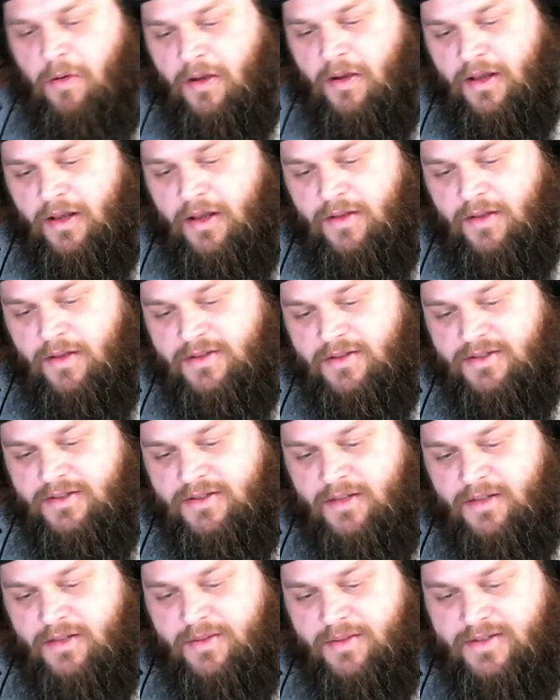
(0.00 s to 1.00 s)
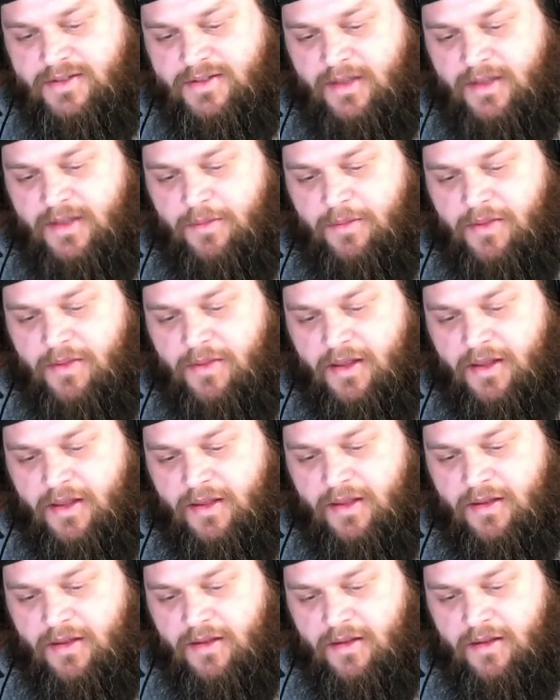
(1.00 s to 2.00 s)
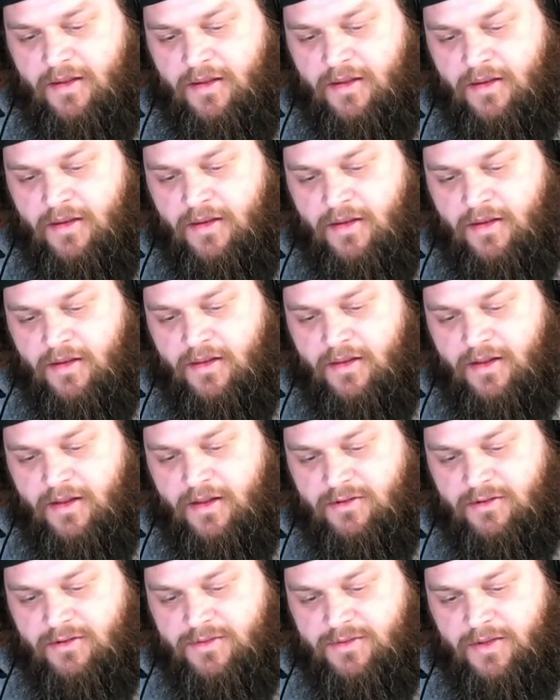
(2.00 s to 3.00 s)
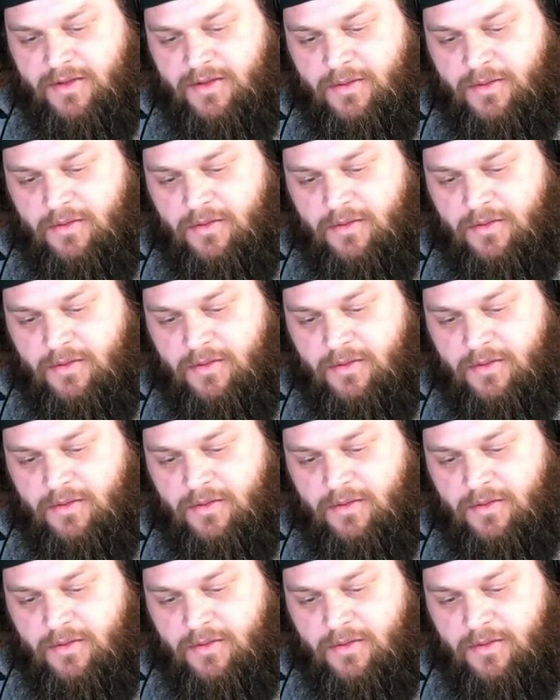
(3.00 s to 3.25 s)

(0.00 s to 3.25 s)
this is going to be the same thing. That would just be equal